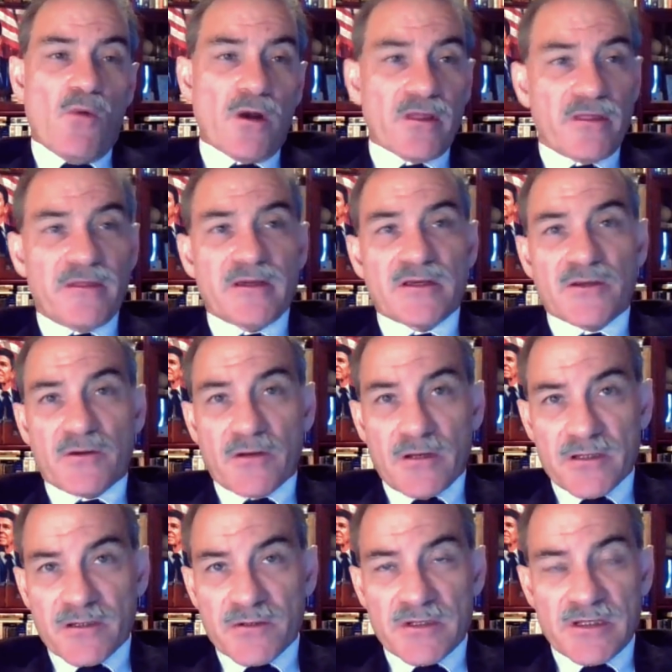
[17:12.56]
One of the things you're
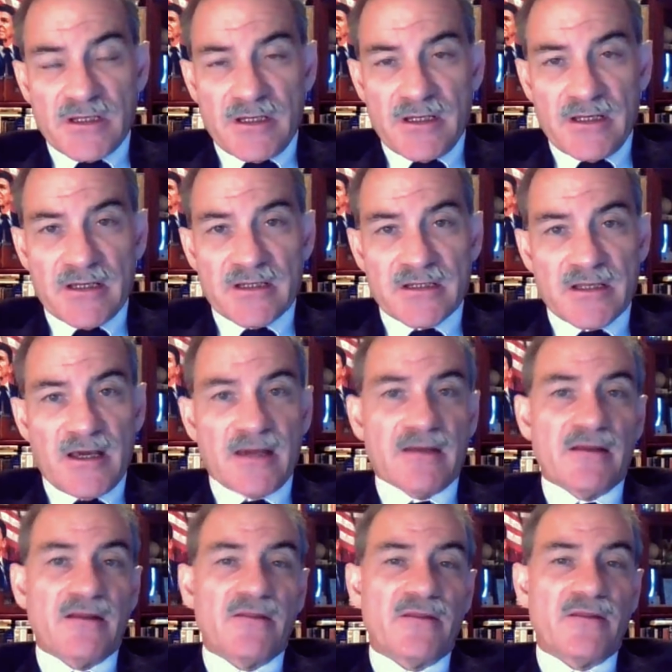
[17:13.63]
also seeing is that
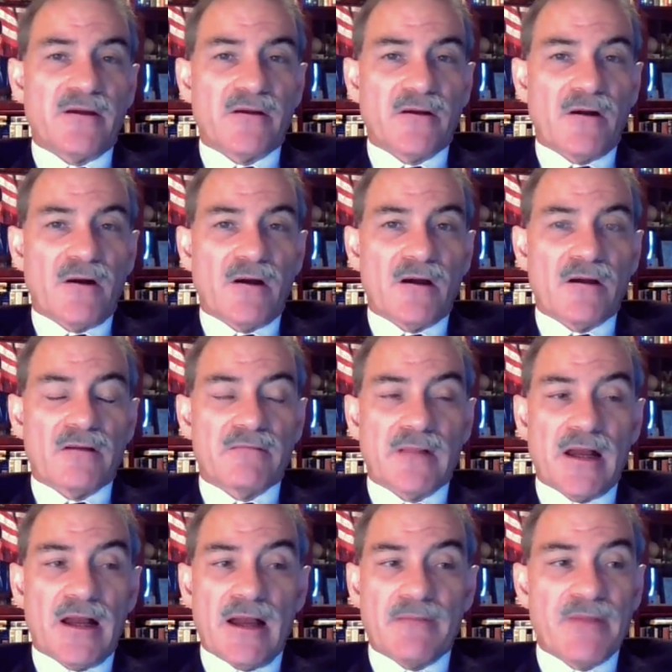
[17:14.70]
there are,
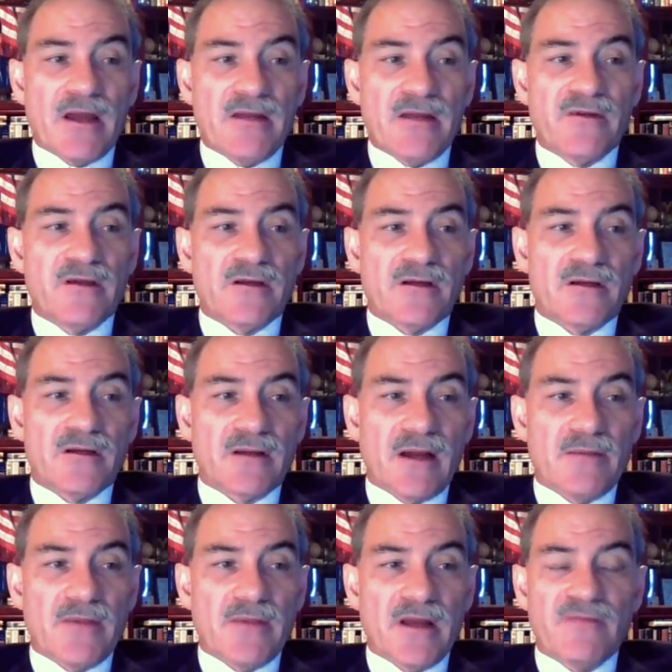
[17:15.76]
I'm not even gonna
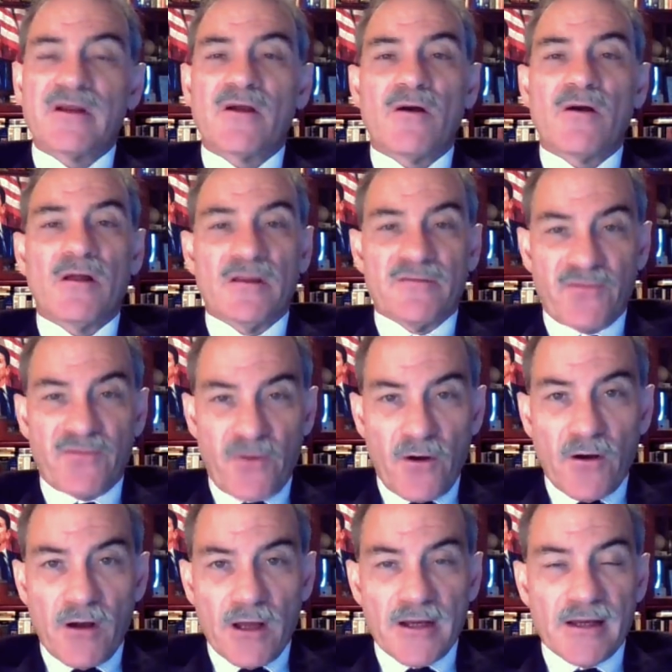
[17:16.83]
call it
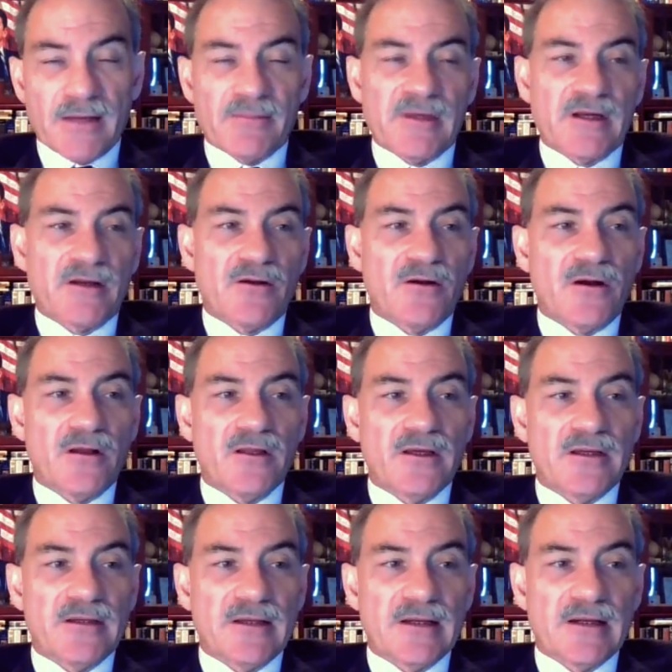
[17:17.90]
fraud. I'm gonna call
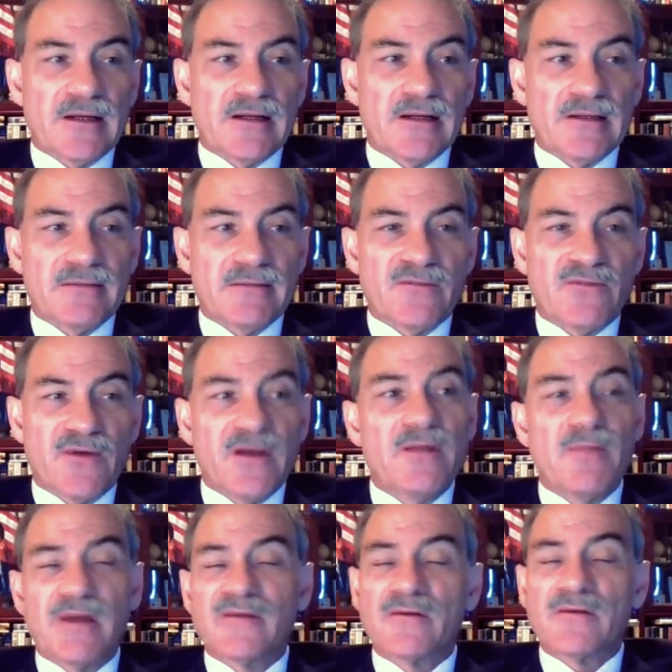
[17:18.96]
it
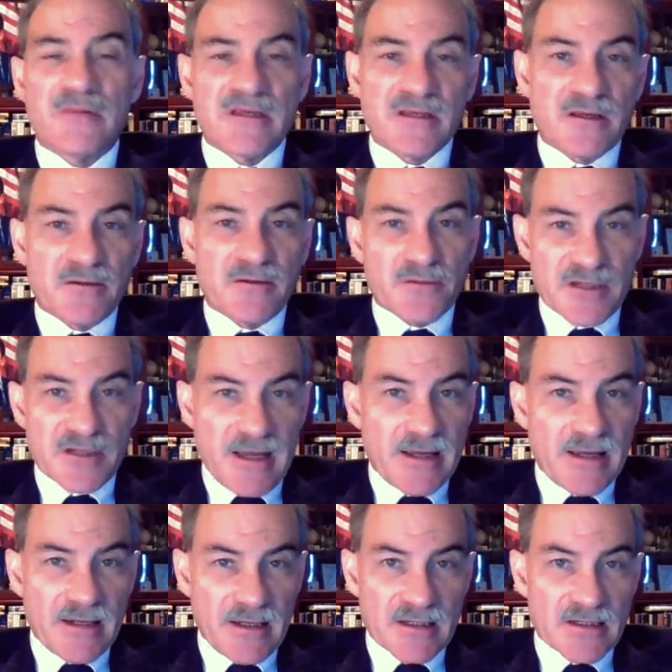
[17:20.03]
fundamental
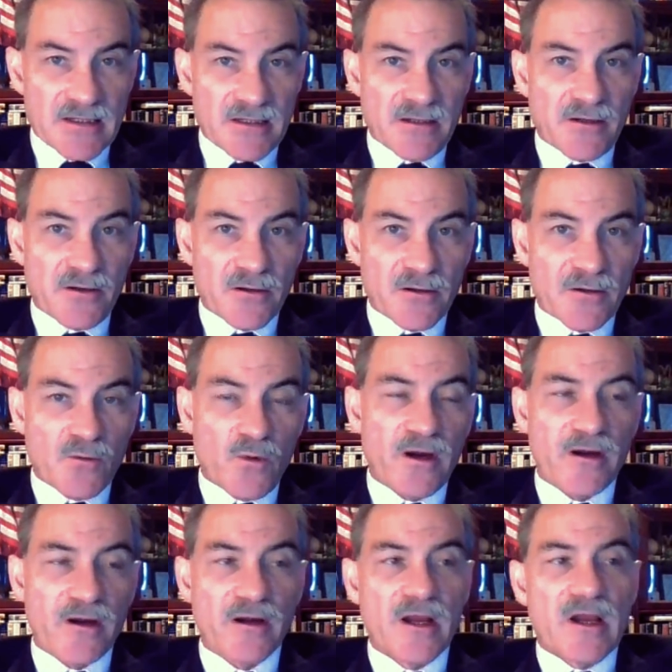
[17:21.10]
misunderstandings that occur
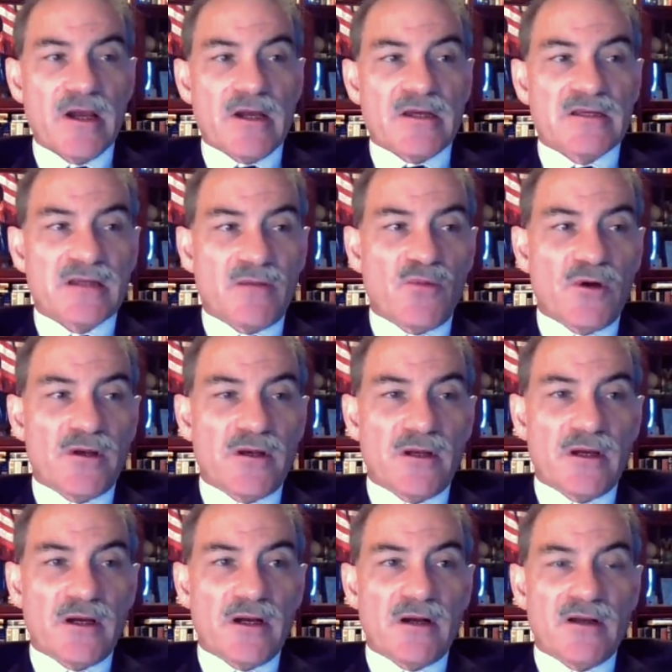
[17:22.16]
where someone
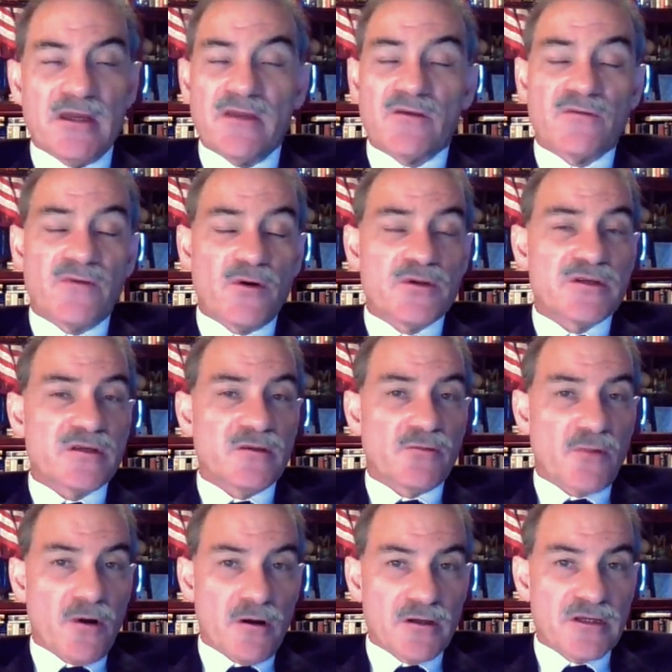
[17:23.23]
either votes in the
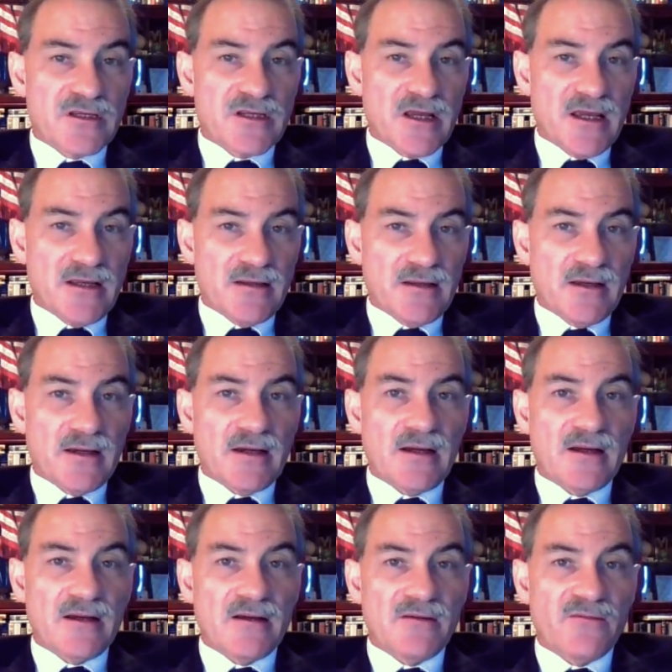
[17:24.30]
wrong state
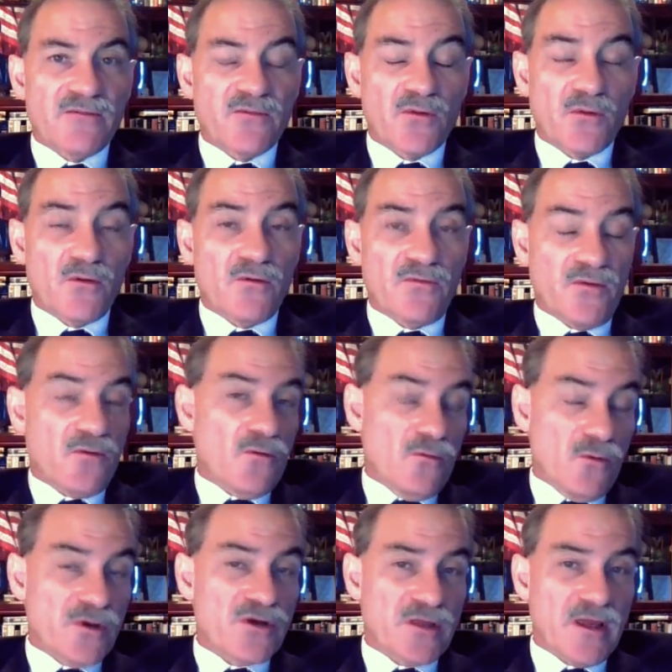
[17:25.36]
for
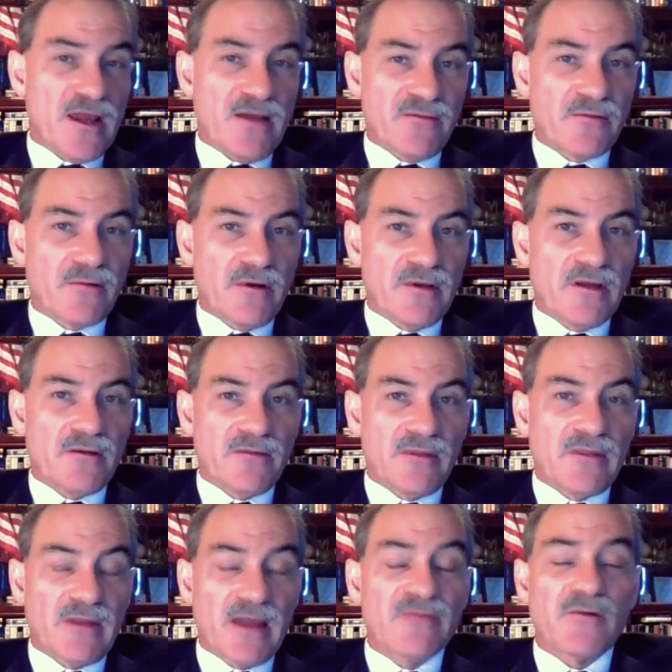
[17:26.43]
which they have
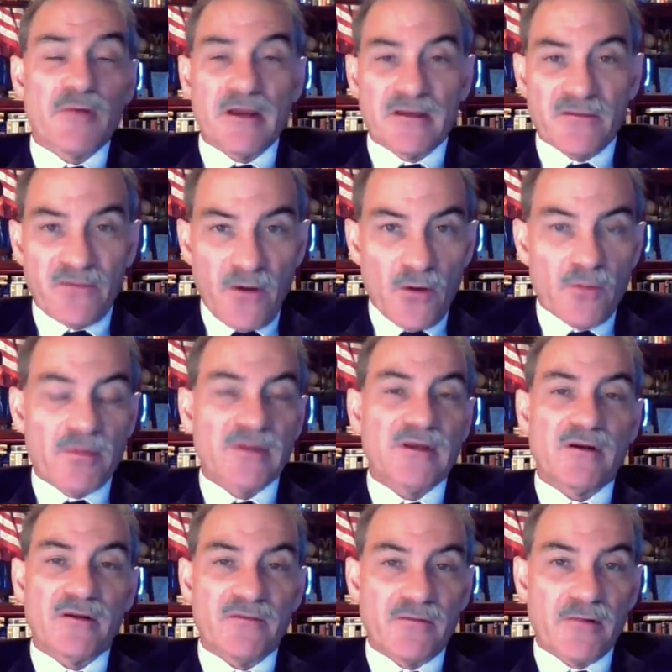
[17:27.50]
they have the right to vote, but they
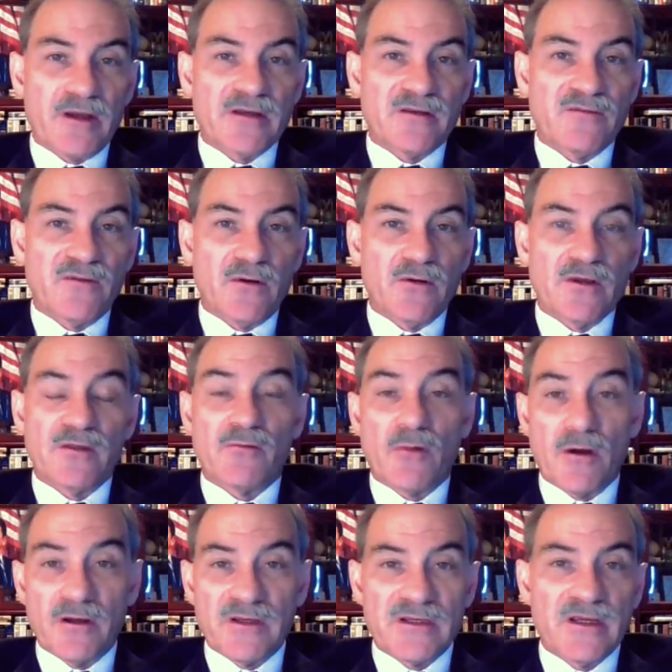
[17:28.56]
don't have the right to vote in the
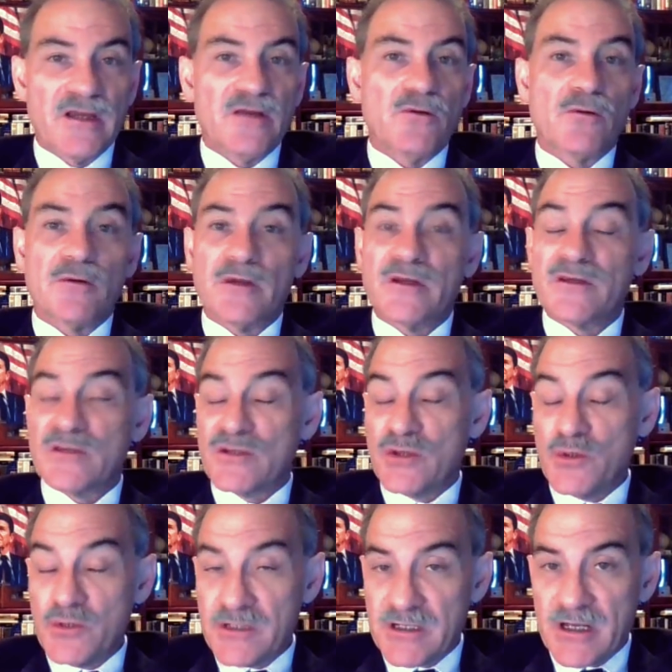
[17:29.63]
wrong state or in
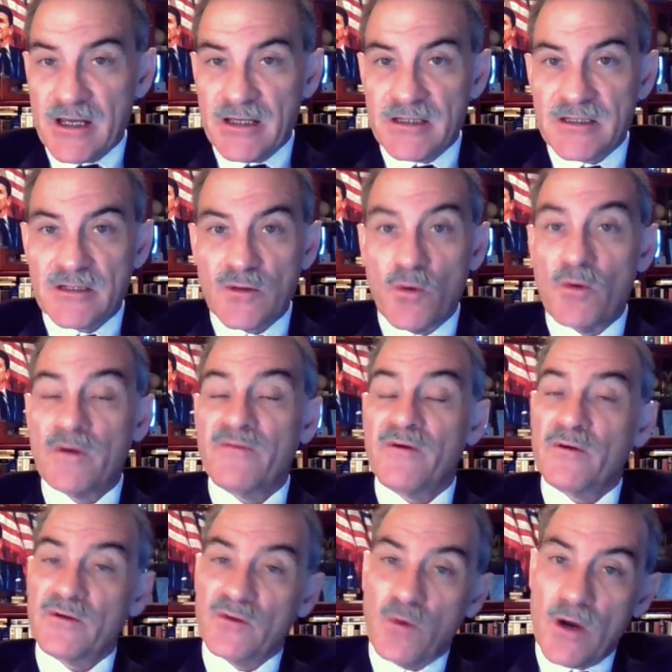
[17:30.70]
2 states or to
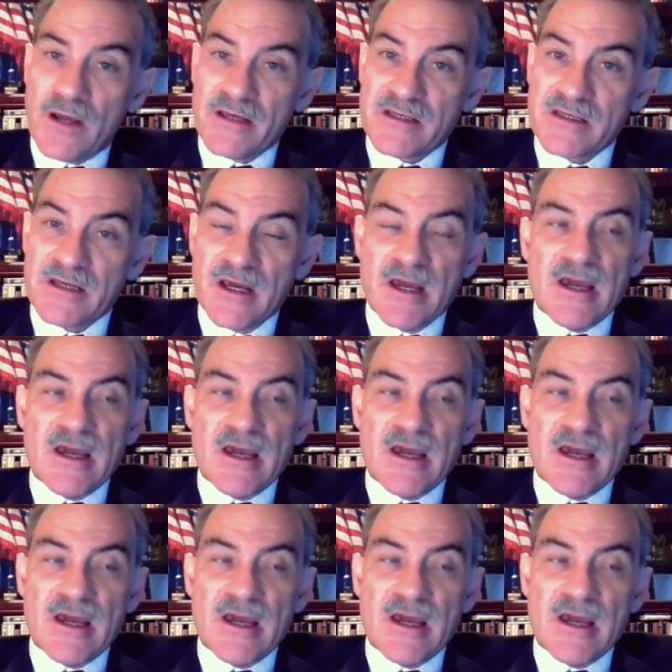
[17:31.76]
vote twice.